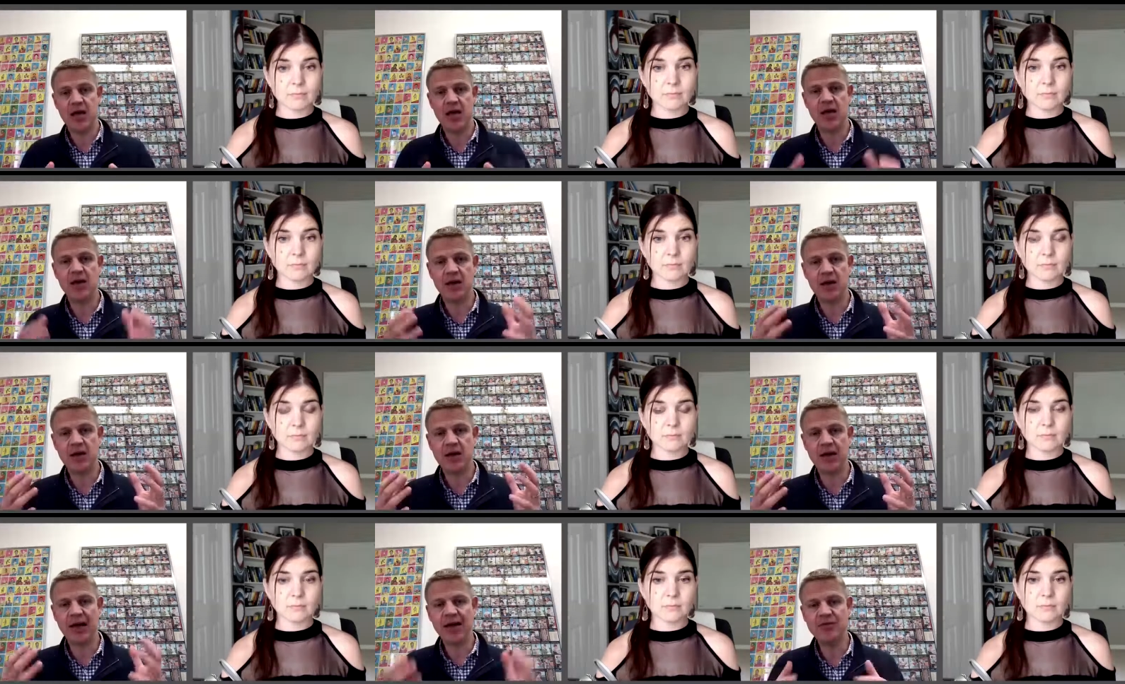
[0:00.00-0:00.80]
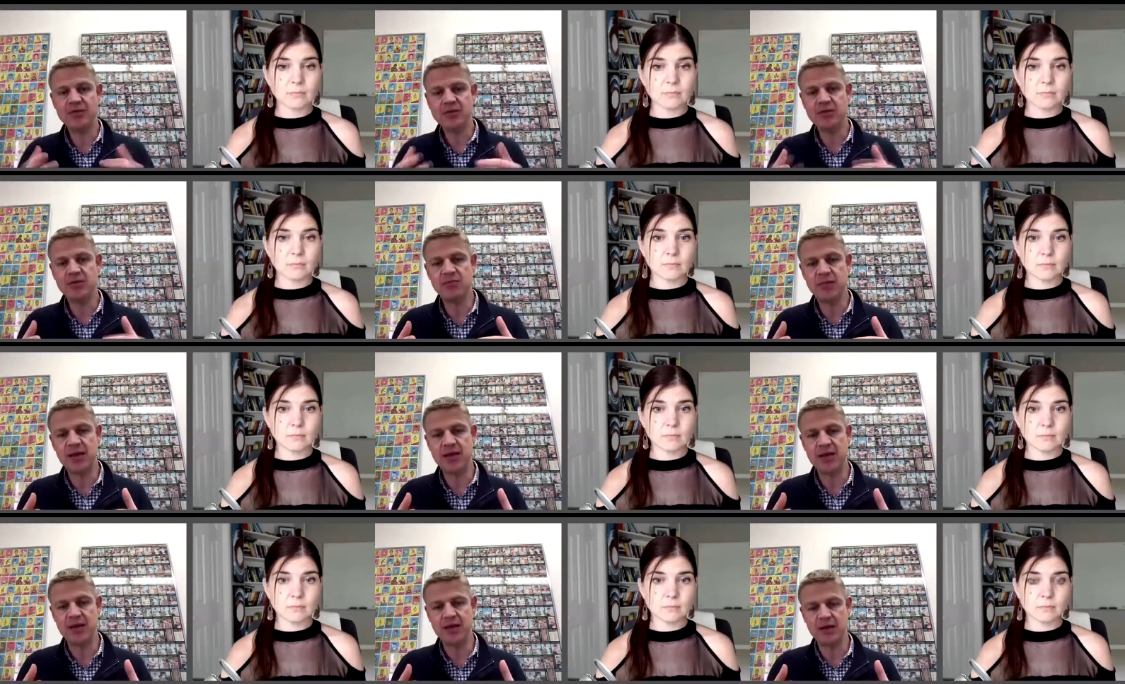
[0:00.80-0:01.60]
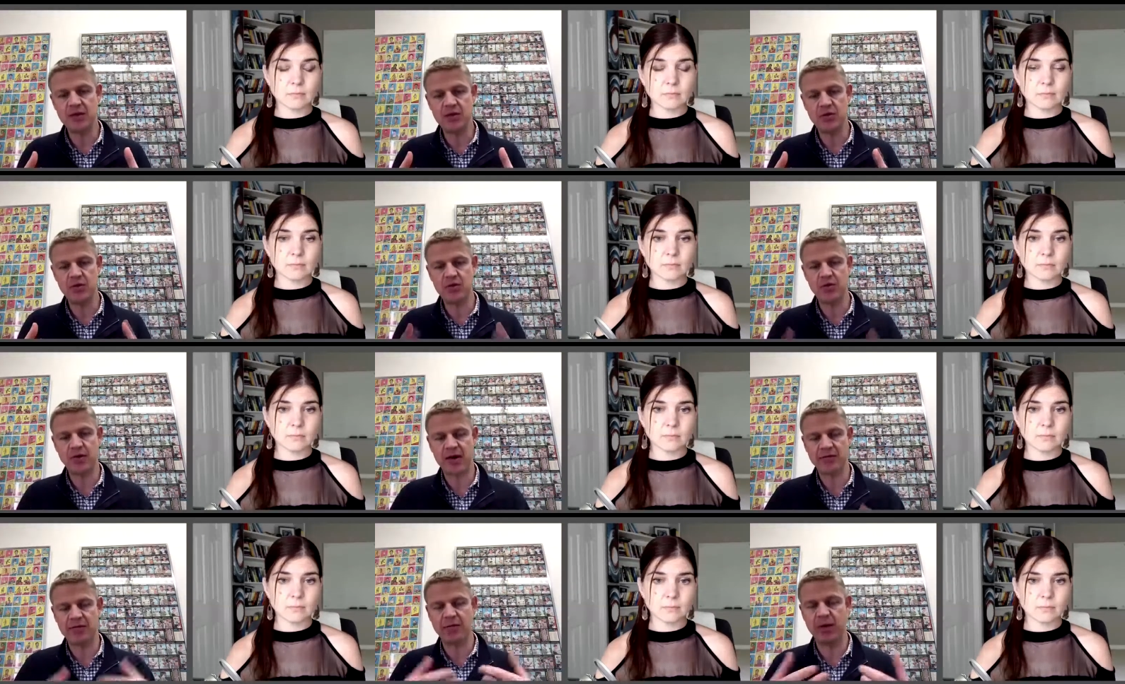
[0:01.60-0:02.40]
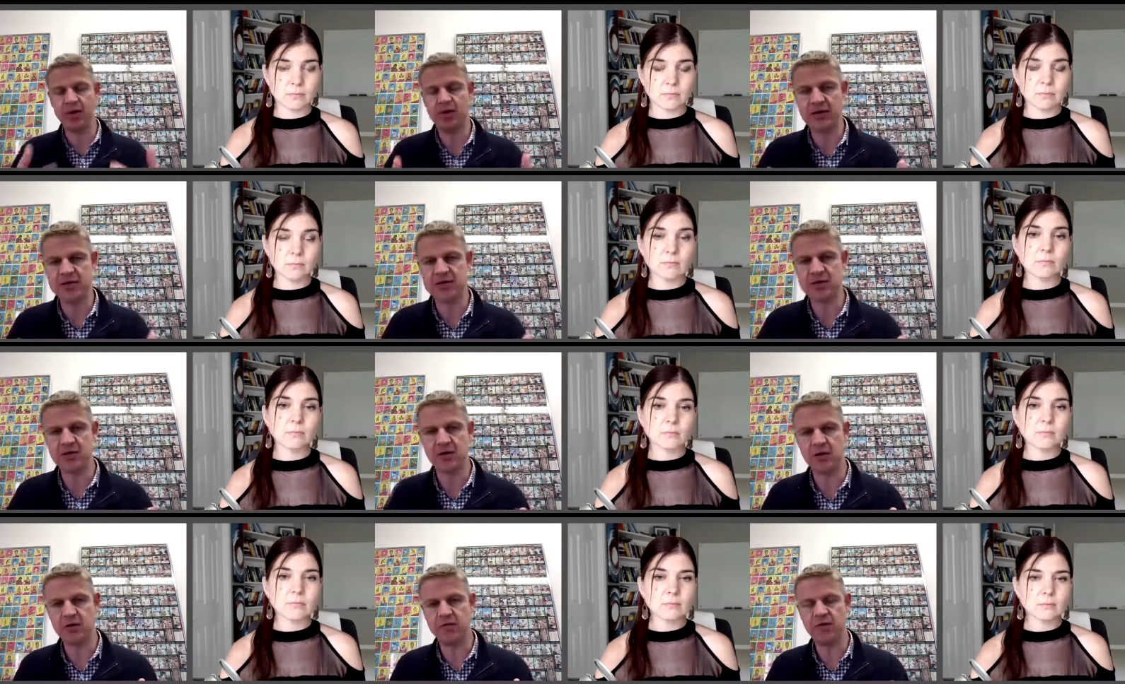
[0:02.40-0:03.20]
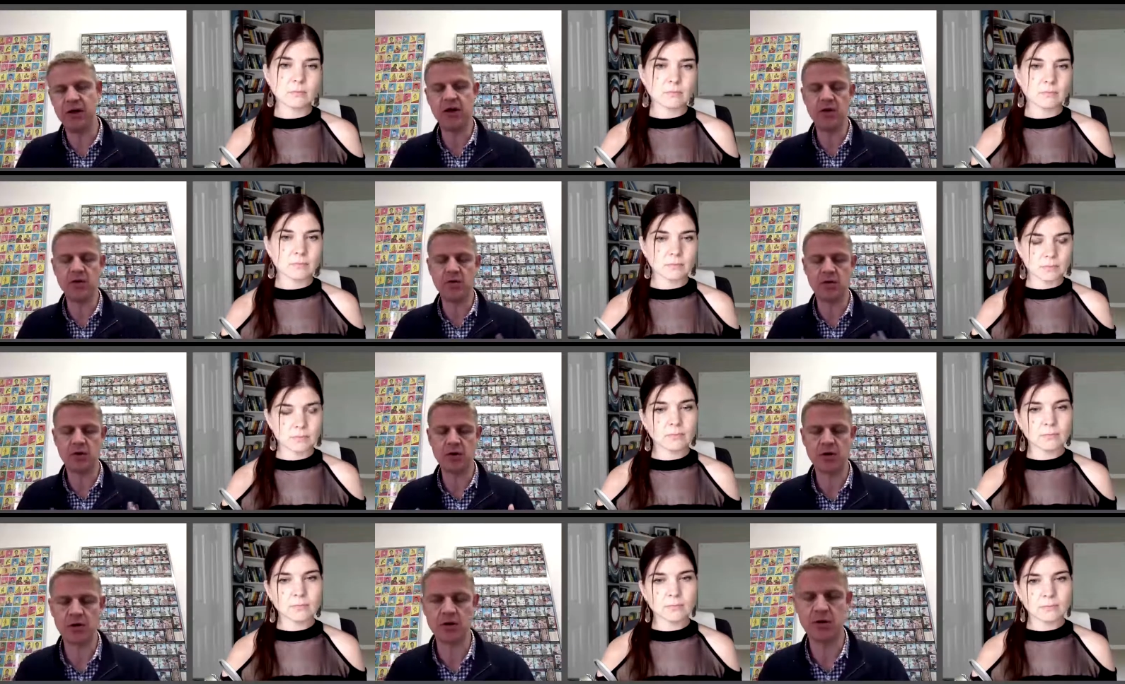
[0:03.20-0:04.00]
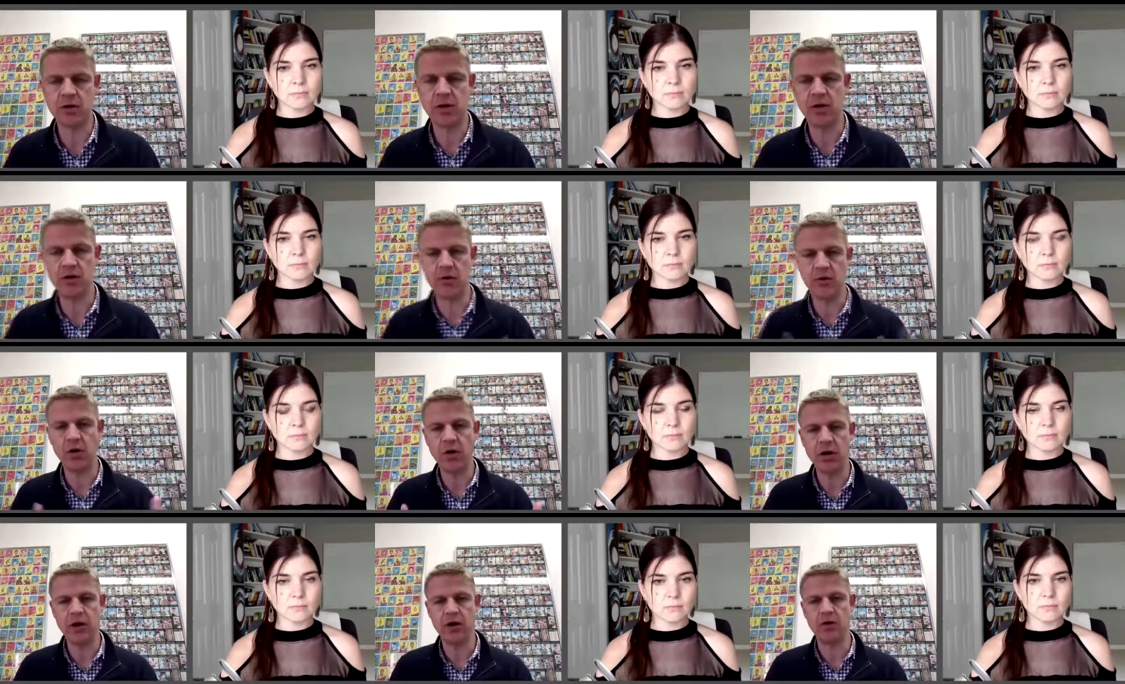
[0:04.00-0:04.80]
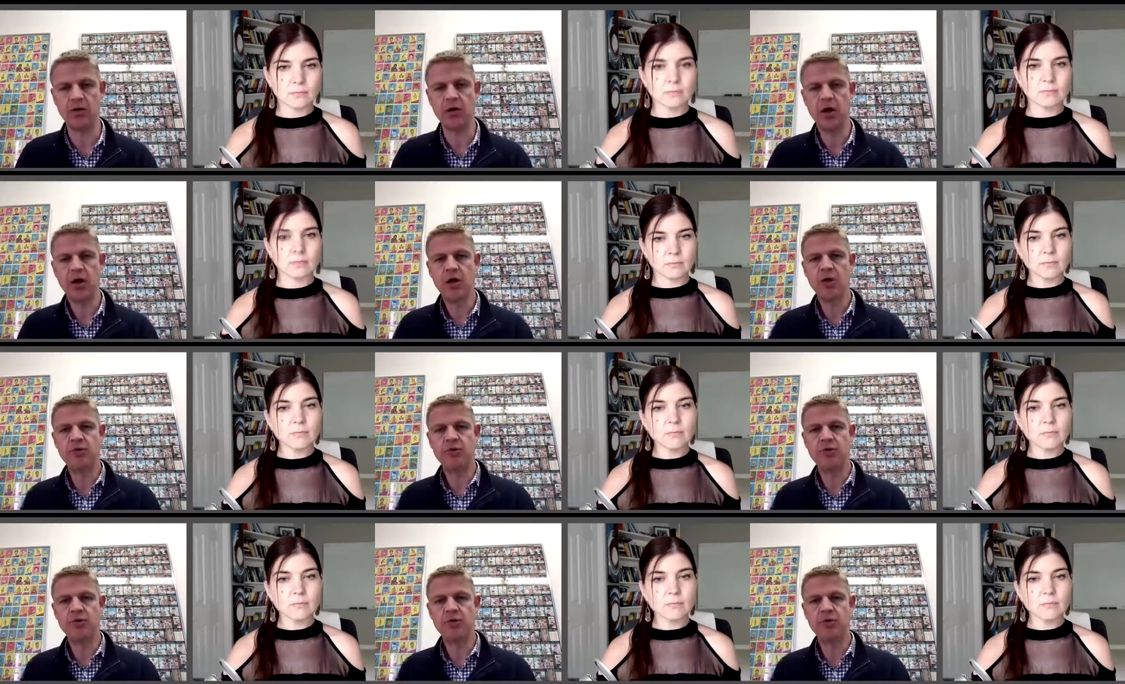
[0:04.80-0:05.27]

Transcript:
Speaker 1: and live doesn't mean that you would have to be necessarily on video or, or on audio,